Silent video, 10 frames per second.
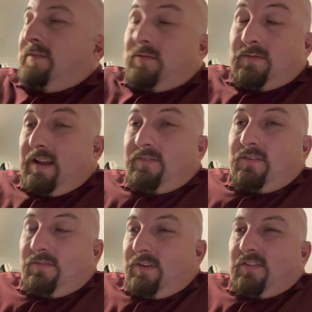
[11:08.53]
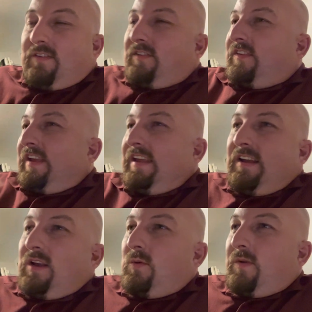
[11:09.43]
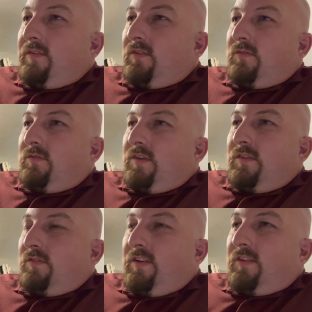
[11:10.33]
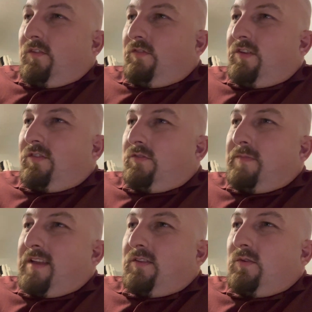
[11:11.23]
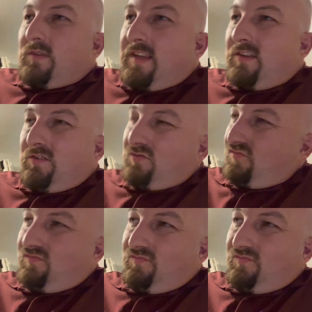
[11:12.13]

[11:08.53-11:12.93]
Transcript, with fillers: Whatever the reasons, whatever the reasons rich old men do what they do.